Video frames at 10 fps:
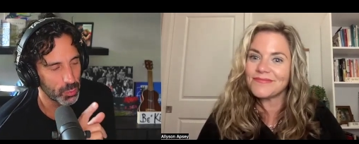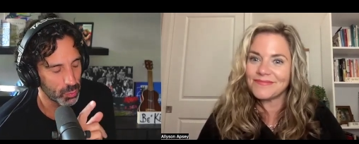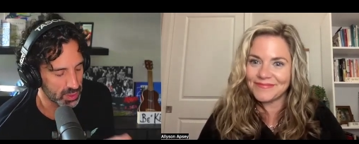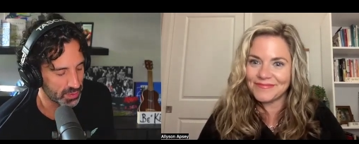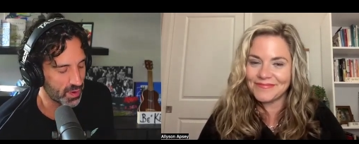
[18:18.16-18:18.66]

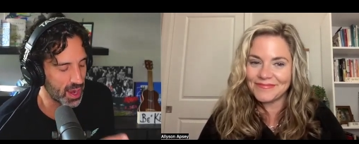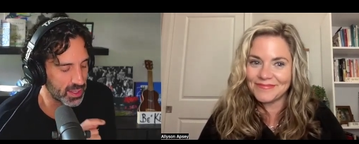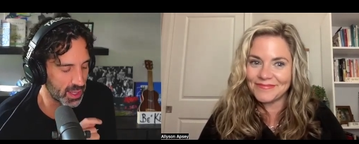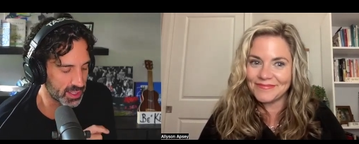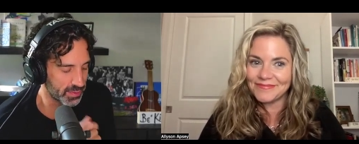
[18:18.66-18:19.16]
Speaker 1: define
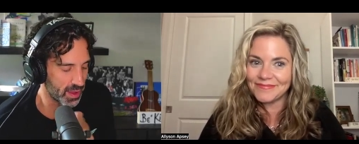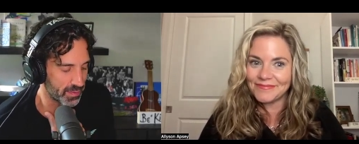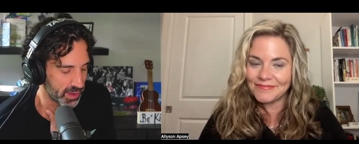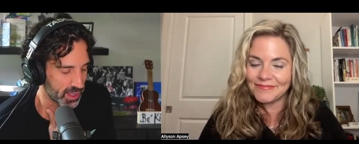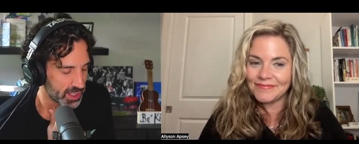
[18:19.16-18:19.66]
collective
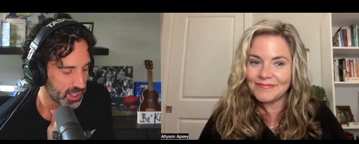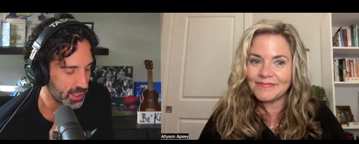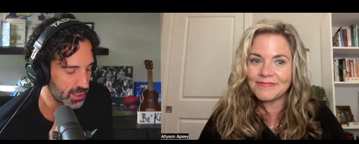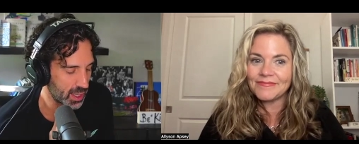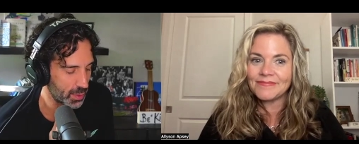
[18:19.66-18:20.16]
efficacy
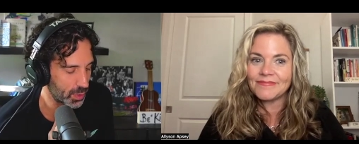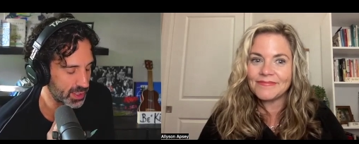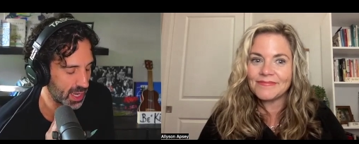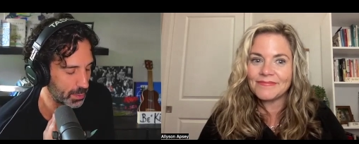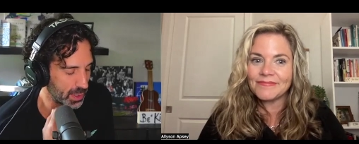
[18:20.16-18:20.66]
and what does
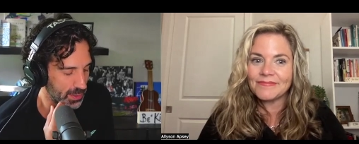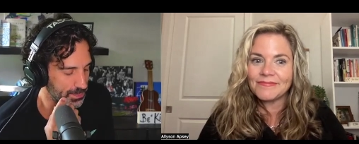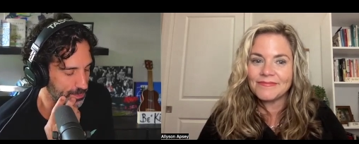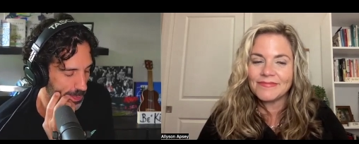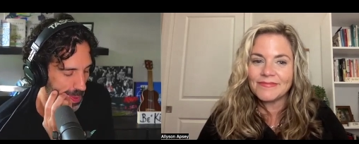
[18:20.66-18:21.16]
that mean
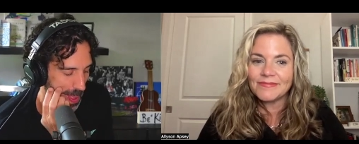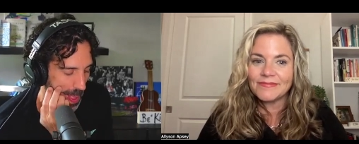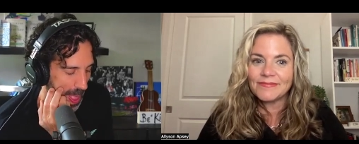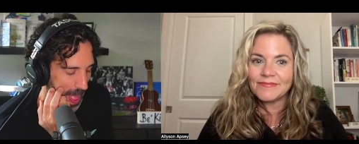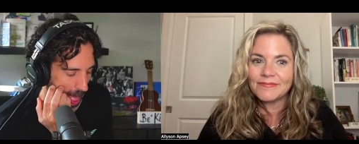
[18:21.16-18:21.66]

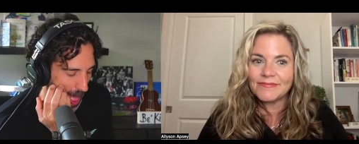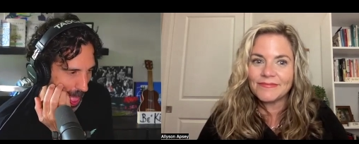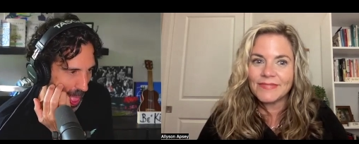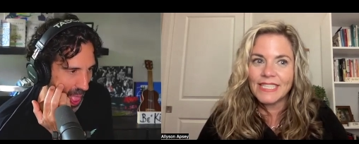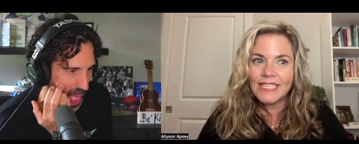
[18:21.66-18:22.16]

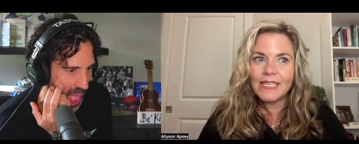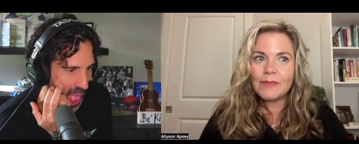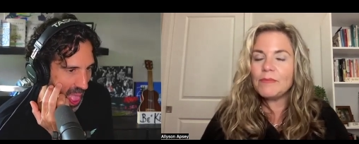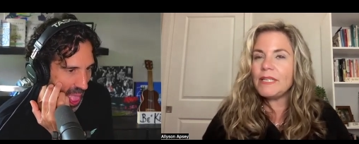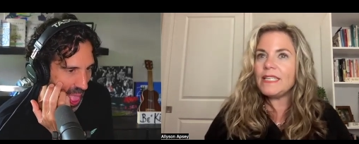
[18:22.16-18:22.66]
Speaker 2: it
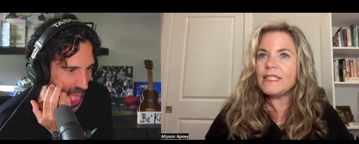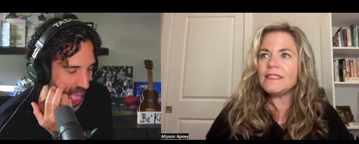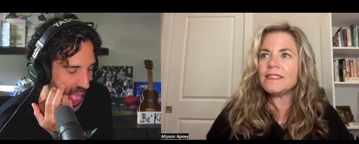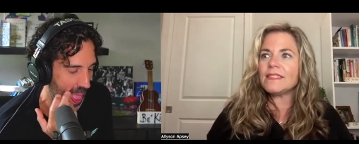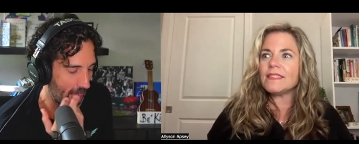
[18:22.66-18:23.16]

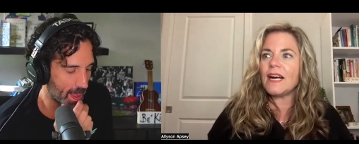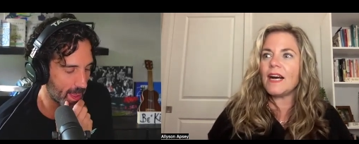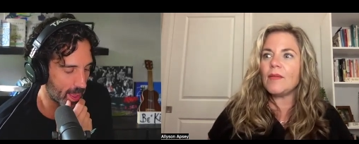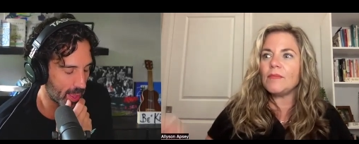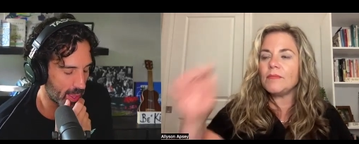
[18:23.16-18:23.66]
means
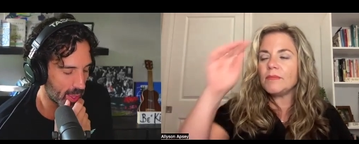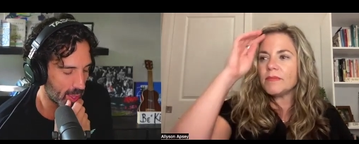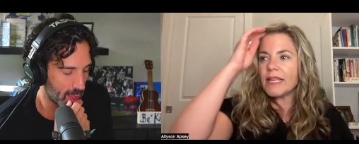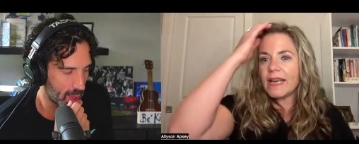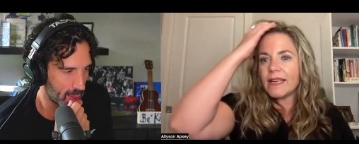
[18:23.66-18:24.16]
um,
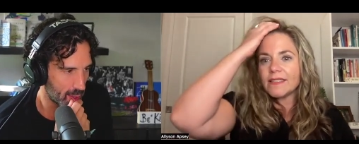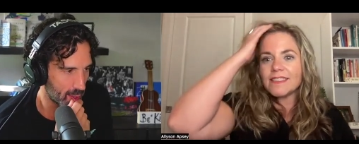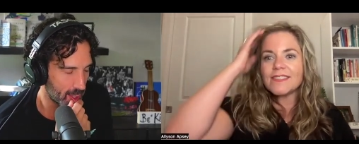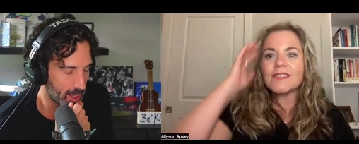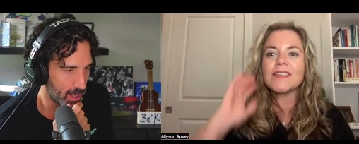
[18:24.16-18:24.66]
that
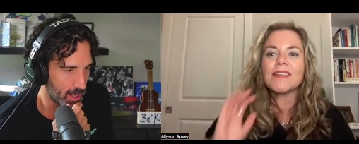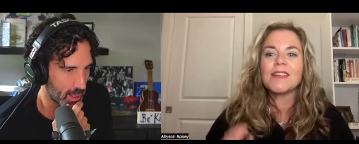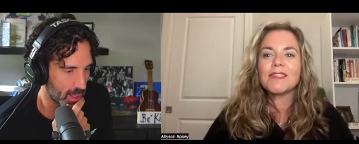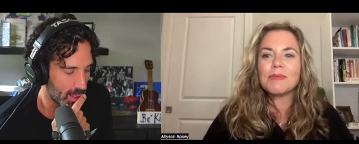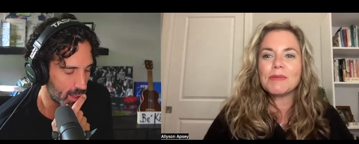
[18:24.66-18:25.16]

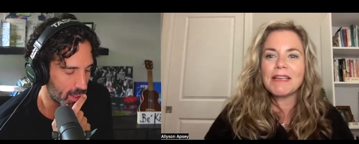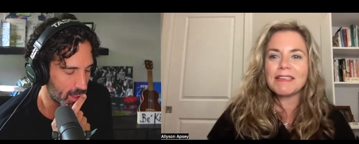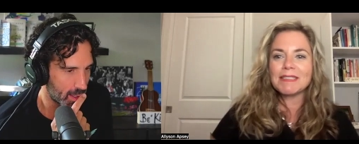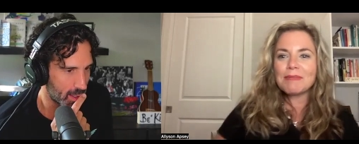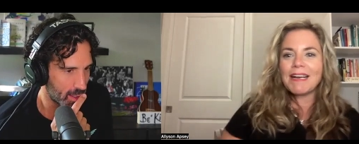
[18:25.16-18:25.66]
you put me on the
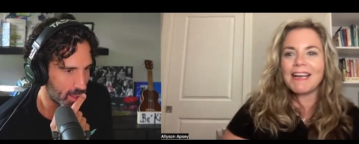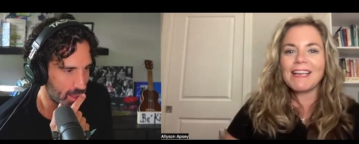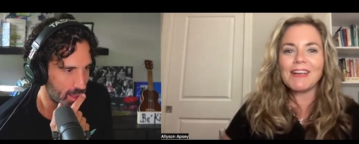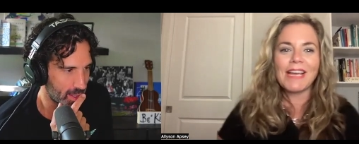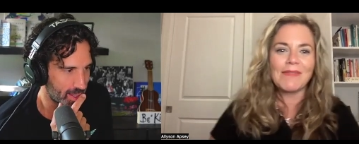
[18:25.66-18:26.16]
spot
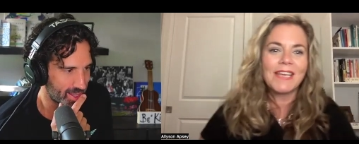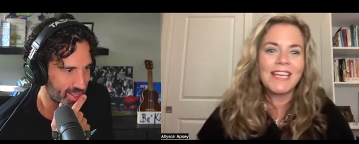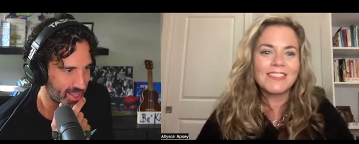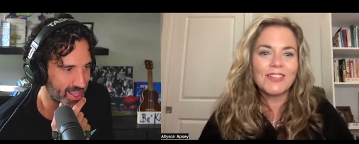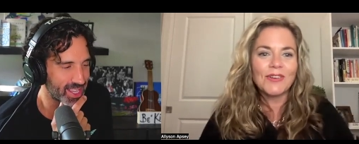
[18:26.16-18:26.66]
okay
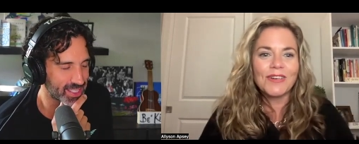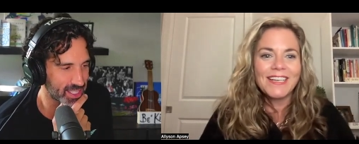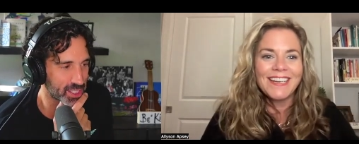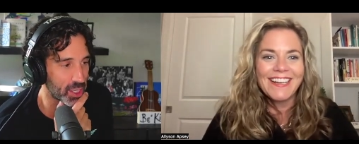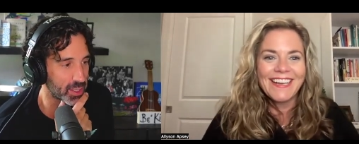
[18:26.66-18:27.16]
so yeah,
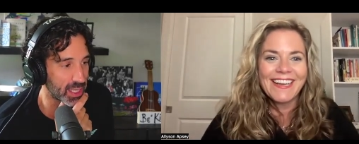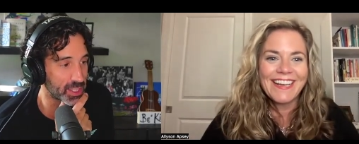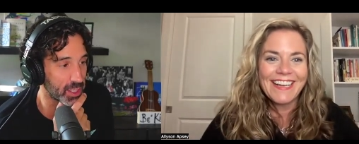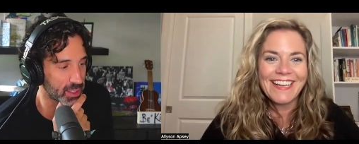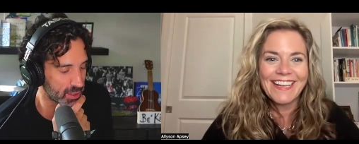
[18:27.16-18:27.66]
that's
Speaker 1: good that's
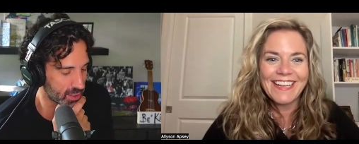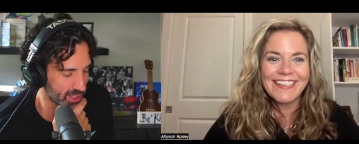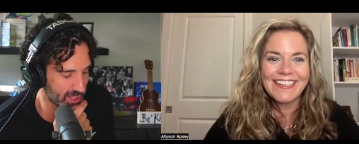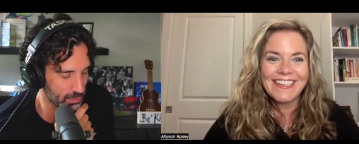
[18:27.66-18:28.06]
good that's the